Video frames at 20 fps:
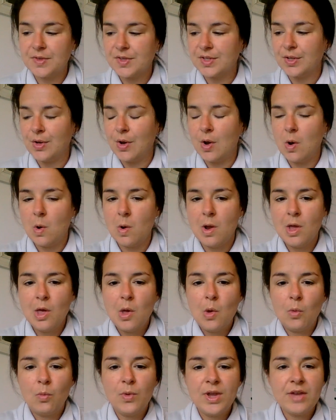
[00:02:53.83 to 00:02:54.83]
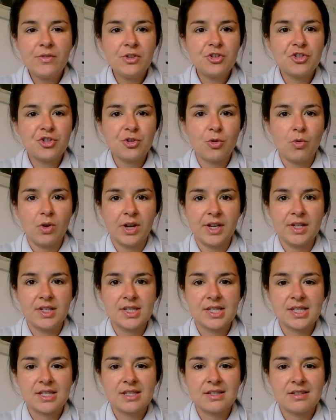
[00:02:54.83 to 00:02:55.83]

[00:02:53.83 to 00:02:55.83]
So we have a choice